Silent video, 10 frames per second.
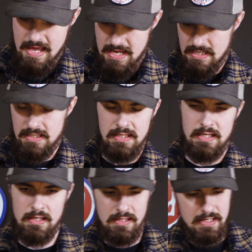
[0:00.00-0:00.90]

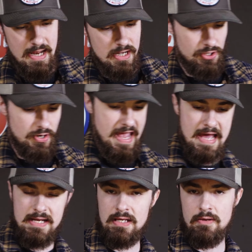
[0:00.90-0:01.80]
anything that you're
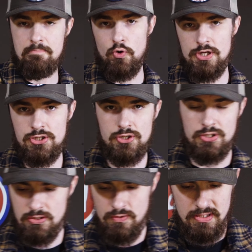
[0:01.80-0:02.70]
adding moisture
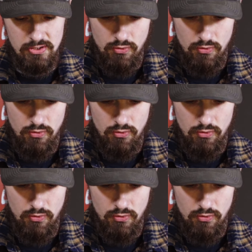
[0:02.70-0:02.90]
to is